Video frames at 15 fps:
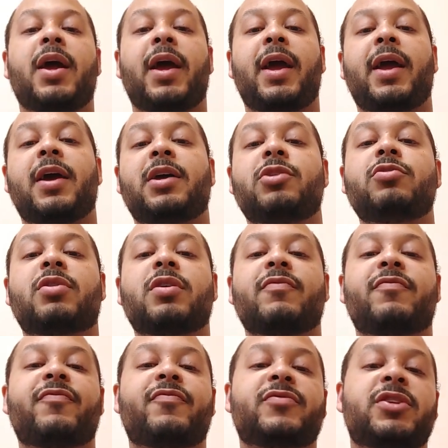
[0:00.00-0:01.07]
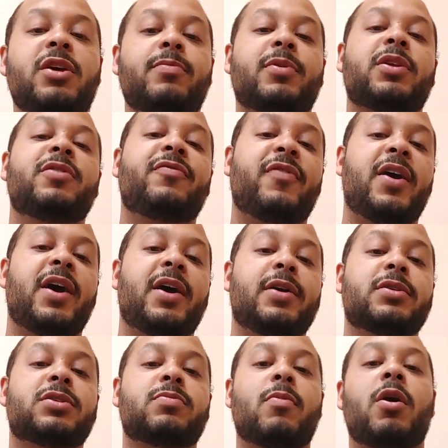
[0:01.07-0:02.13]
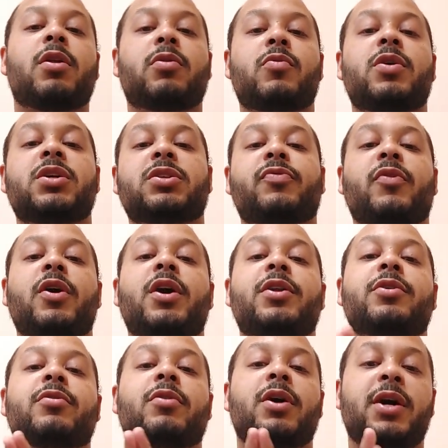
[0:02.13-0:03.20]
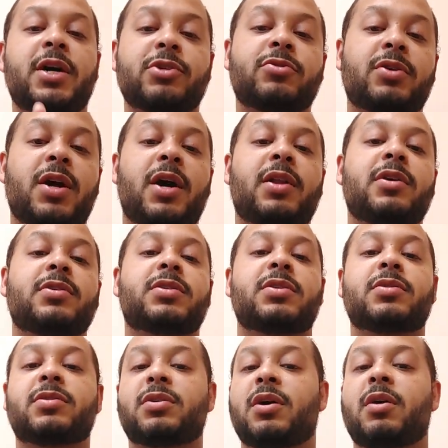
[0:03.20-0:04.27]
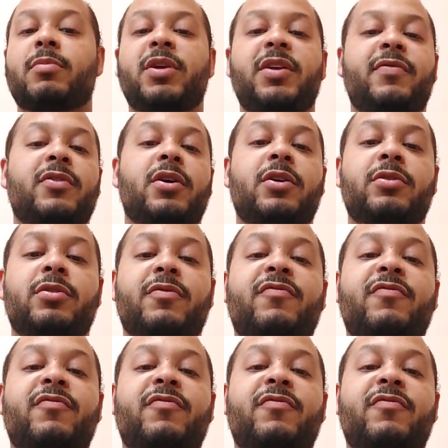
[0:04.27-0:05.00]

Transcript: And you can typically find smaller ones for under $100 and some even under